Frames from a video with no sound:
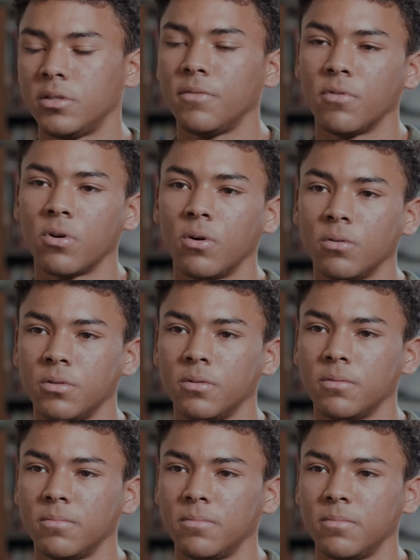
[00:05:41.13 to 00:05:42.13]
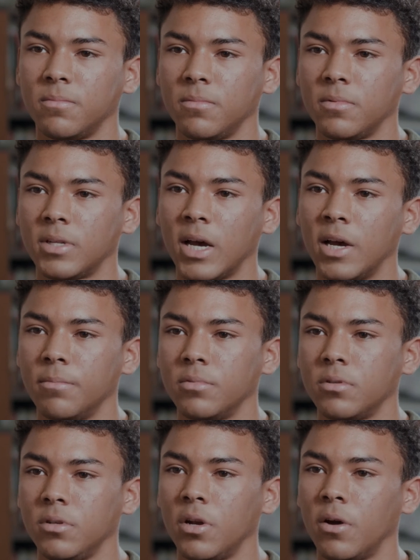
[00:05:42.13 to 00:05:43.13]
difficult
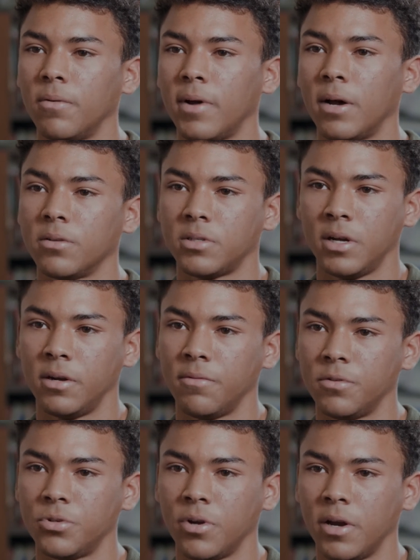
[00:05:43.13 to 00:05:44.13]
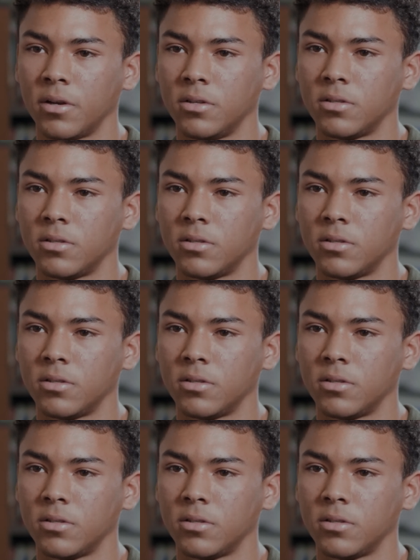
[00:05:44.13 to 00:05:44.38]
times, you know, outside of the track and